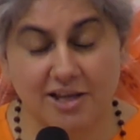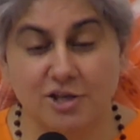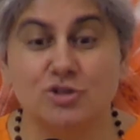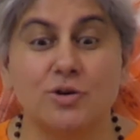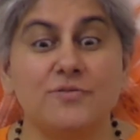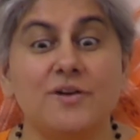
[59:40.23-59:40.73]

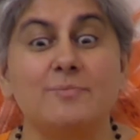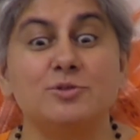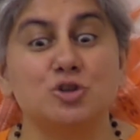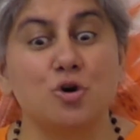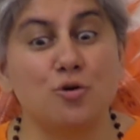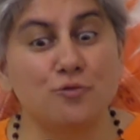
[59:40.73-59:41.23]
So if I'm
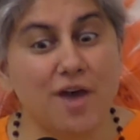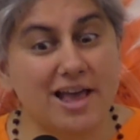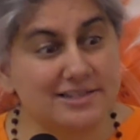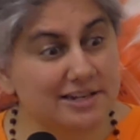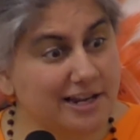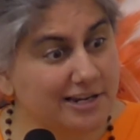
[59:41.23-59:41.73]
so
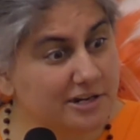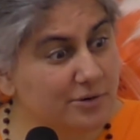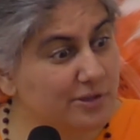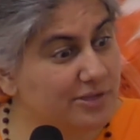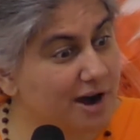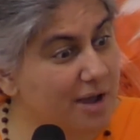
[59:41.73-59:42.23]
fascinated
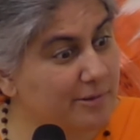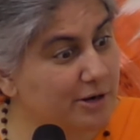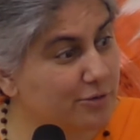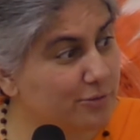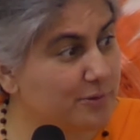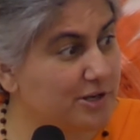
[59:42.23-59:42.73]
with Rama,
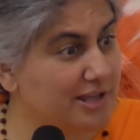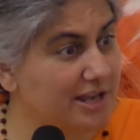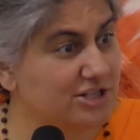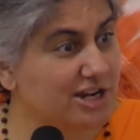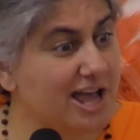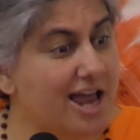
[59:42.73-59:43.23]
Rupa,
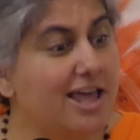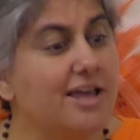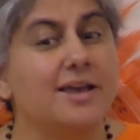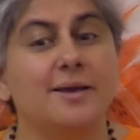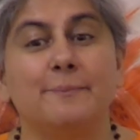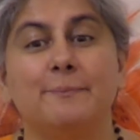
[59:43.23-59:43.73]
Desha, Kala,
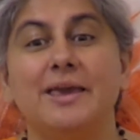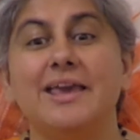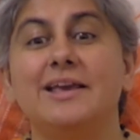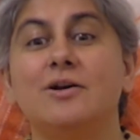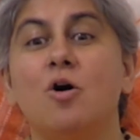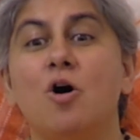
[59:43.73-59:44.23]

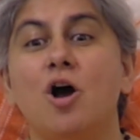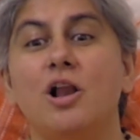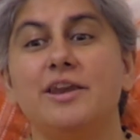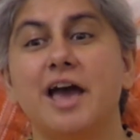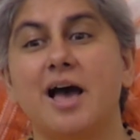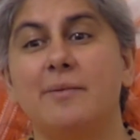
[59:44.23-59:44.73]
make all
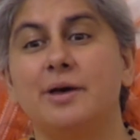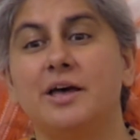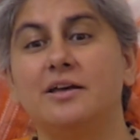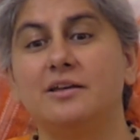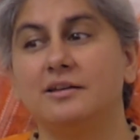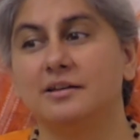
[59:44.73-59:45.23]

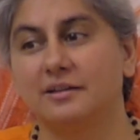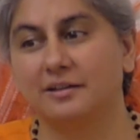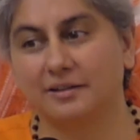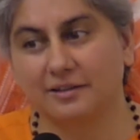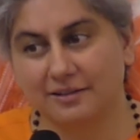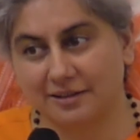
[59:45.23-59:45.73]
nama
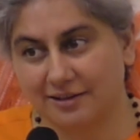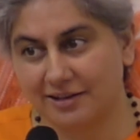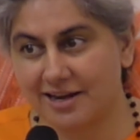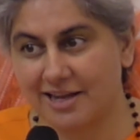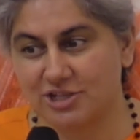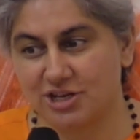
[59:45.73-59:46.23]

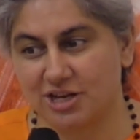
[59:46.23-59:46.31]
Ganesha.